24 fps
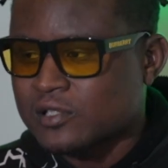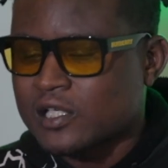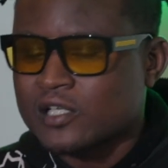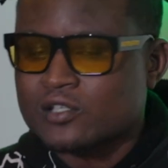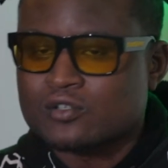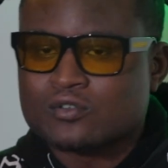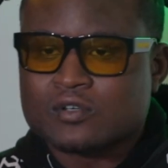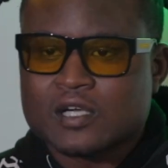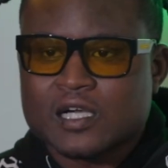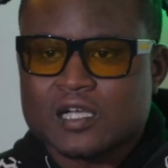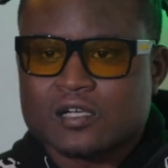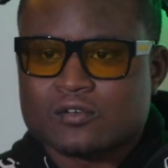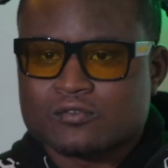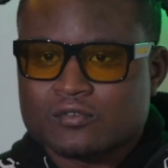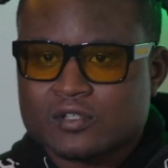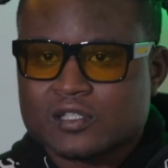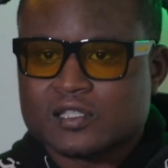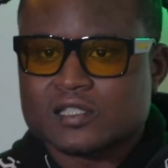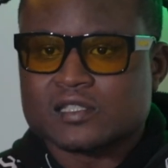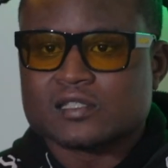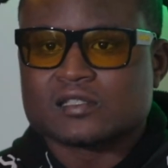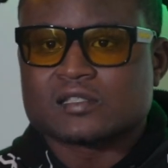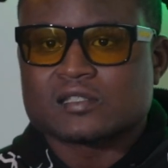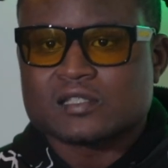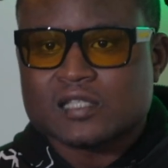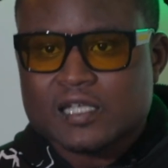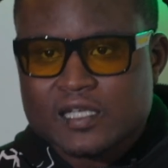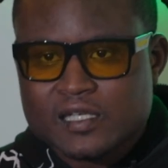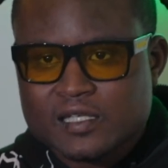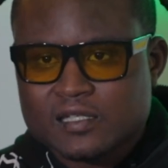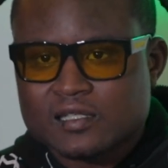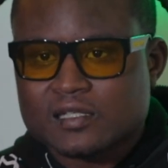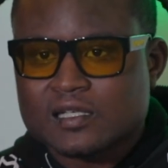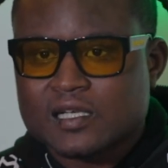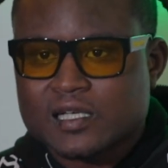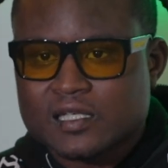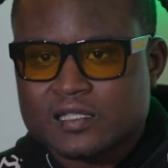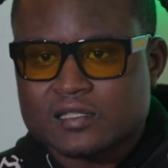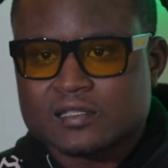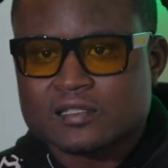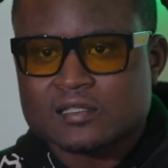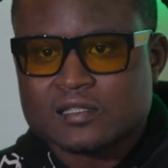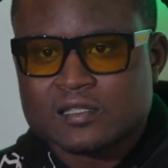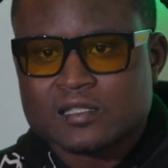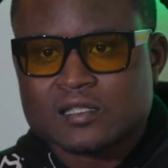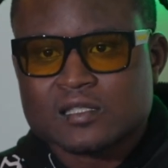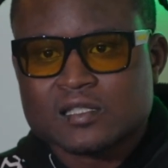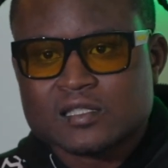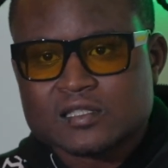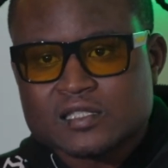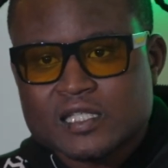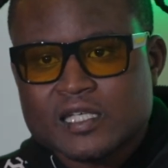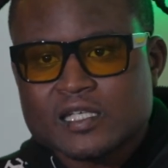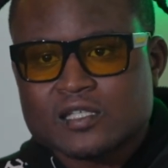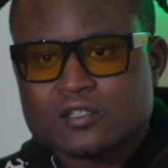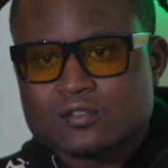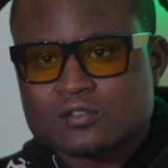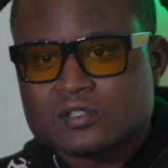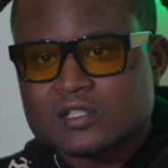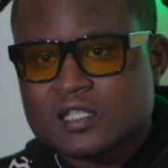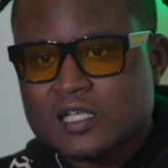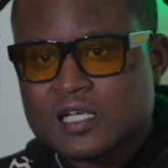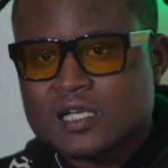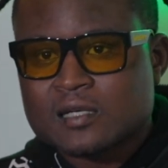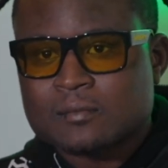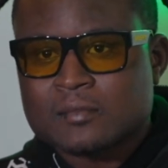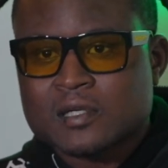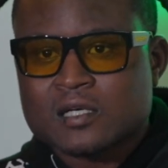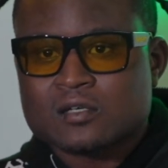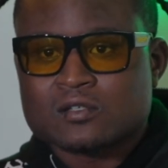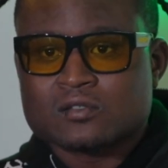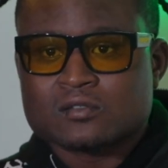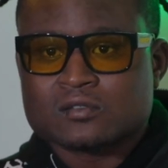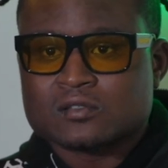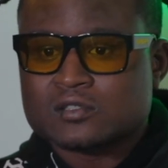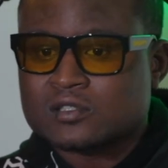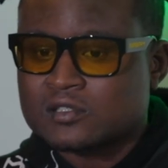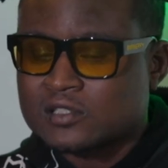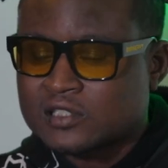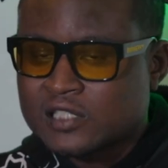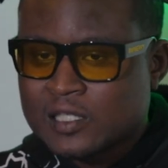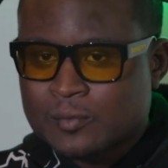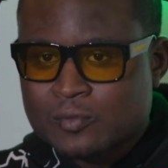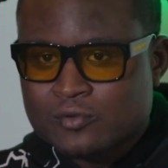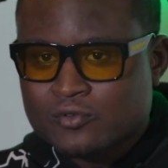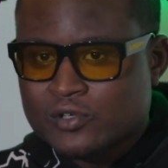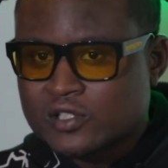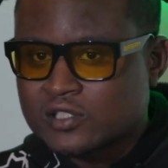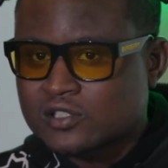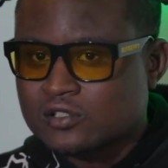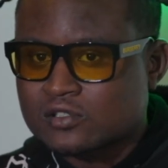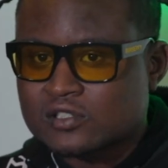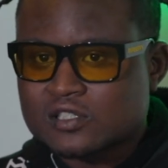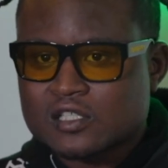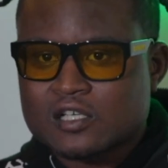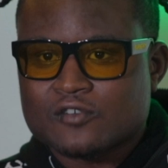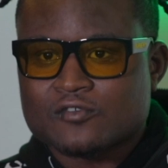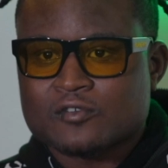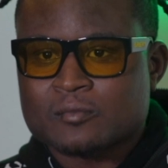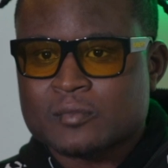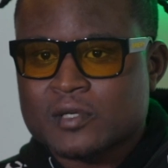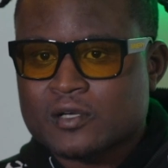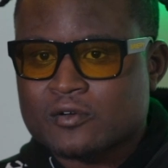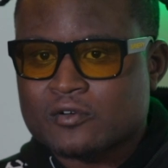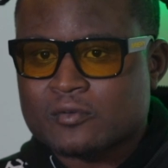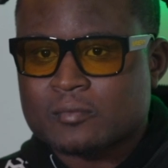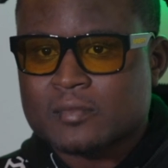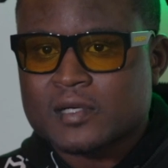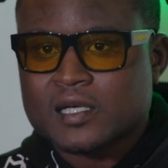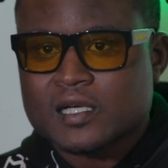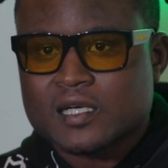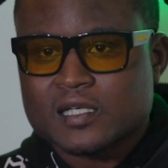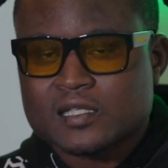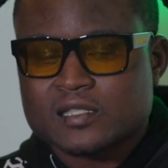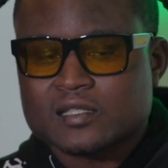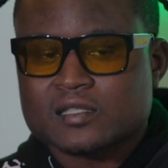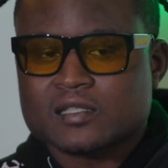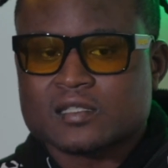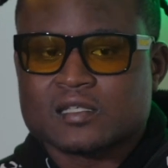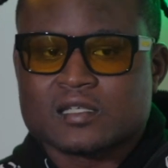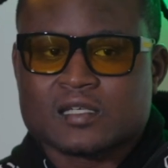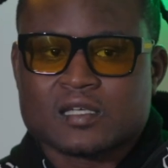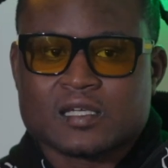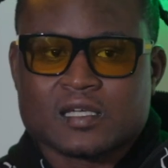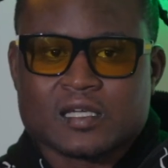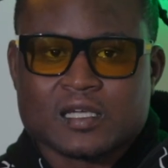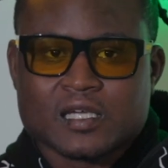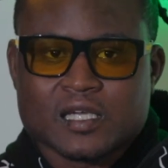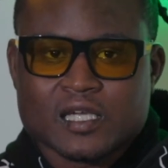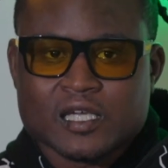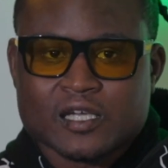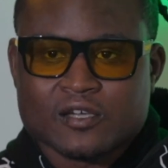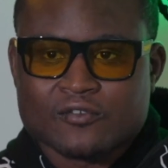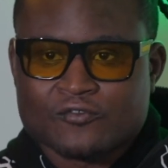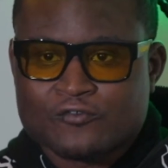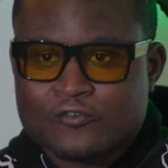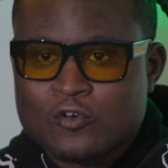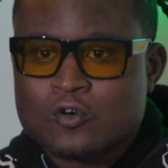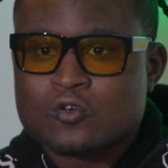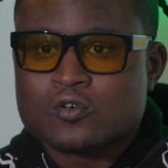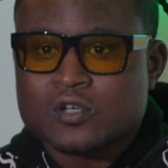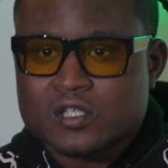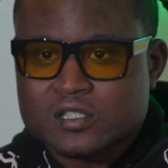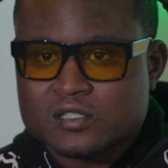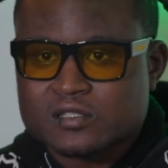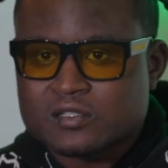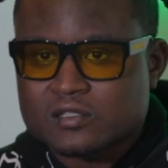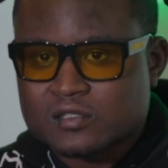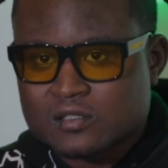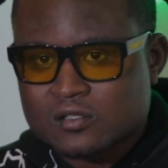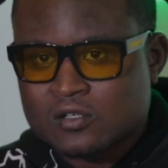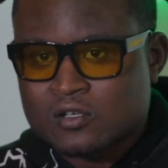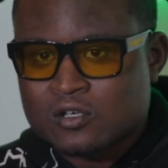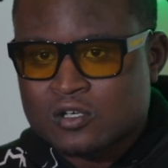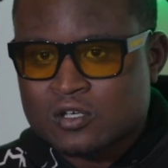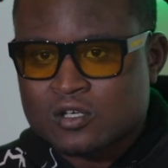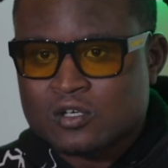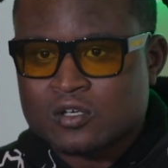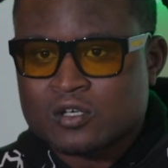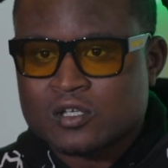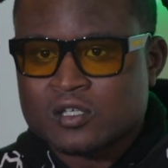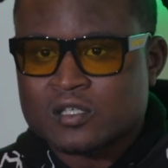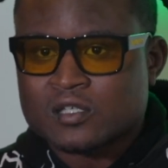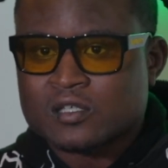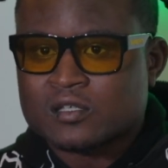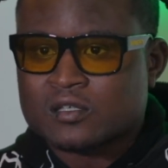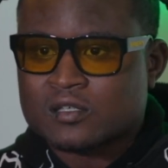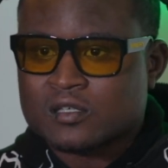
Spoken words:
Like you gotta really think, like, take your time out, separate yourself from everybody, and focus on